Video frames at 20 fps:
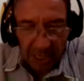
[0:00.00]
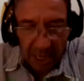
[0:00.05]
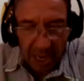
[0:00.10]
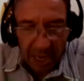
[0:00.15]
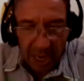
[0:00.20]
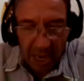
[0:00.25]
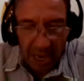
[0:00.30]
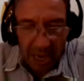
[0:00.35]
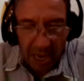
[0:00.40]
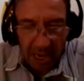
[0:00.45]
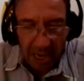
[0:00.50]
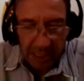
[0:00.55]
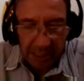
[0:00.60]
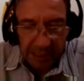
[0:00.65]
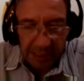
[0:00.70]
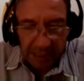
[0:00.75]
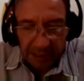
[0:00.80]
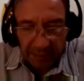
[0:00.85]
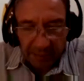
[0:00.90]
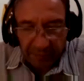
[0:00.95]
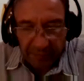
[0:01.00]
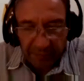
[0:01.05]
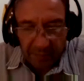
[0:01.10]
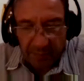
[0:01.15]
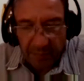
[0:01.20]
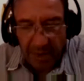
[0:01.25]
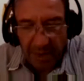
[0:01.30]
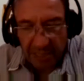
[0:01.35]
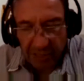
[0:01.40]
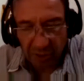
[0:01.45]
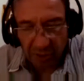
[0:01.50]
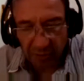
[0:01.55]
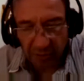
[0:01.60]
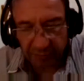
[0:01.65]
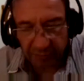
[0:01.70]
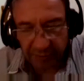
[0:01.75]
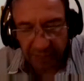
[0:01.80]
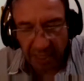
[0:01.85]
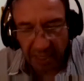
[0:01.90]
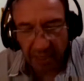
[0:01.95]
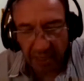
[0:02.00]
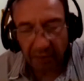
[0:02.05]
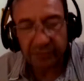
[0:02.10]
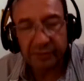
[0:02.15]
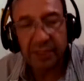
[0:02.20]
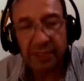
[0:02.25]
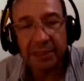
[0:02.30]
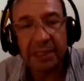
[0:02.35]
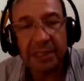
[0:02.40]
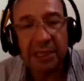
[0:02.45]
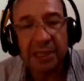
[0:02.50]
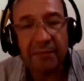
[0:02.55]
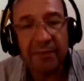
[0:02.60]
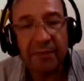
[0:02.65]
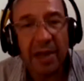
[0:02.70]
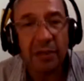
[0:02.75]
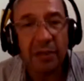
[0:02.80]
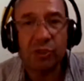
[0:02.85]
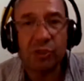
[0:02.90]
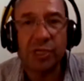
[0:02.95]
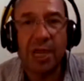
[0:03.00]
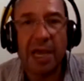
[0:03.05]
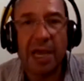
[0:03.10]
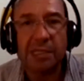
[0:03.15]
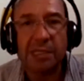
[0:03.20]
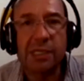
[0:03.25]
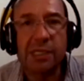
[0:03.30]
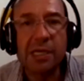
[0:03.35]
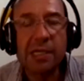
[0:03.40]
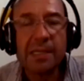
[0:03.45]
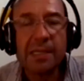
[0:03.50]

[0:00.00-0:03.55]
in the different parts of the data value chain.